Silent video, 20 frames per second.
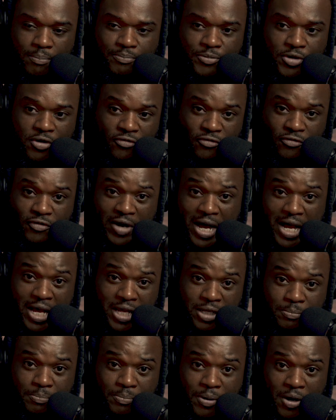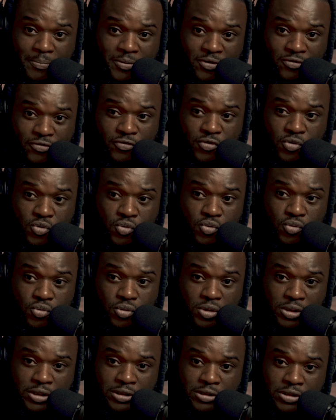fine puppy food
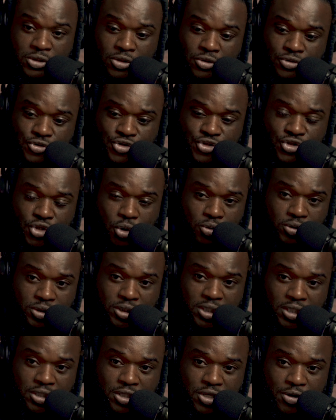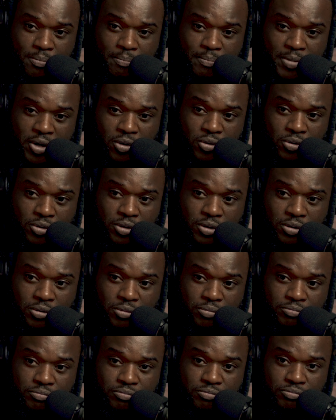soaked in your milk
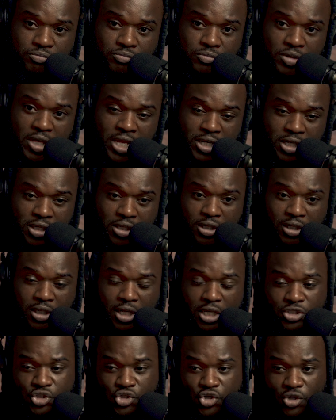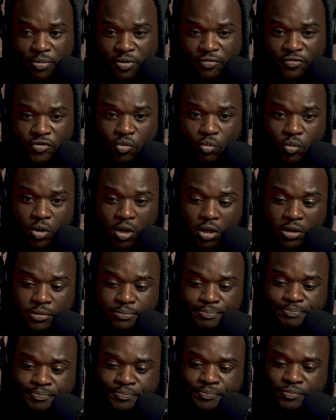and the colostrum if you want,
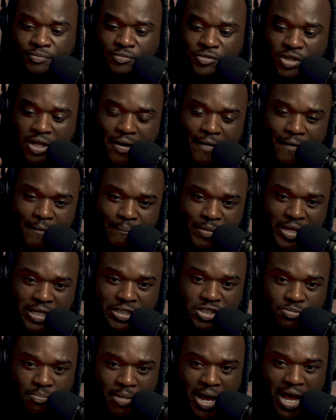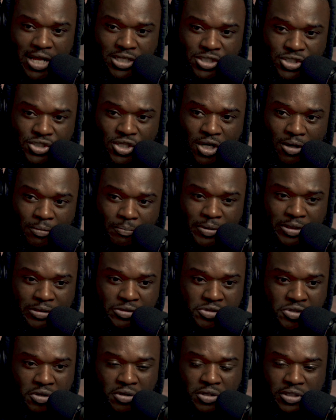and it's mashed up and
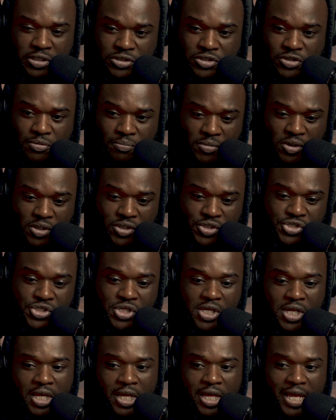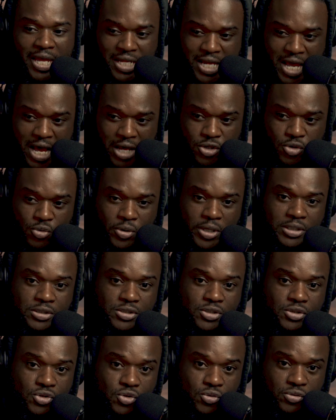turned into mush. And now you
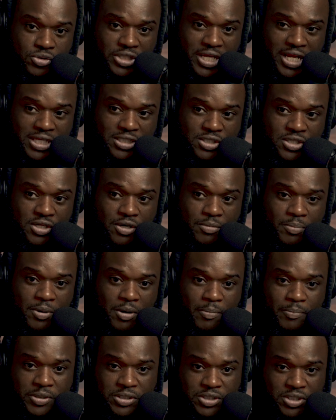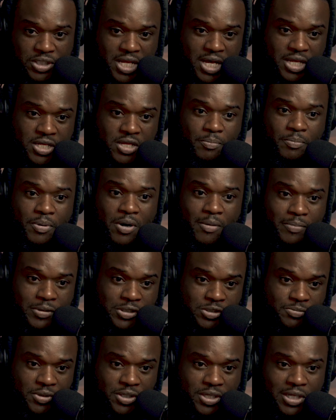introduce that to your puppies, and now your puppies
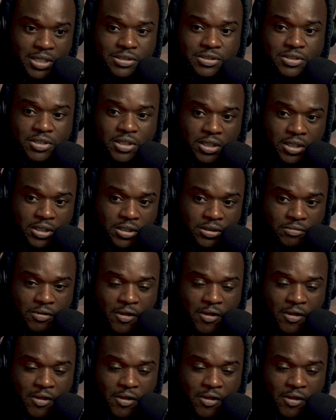begin to eat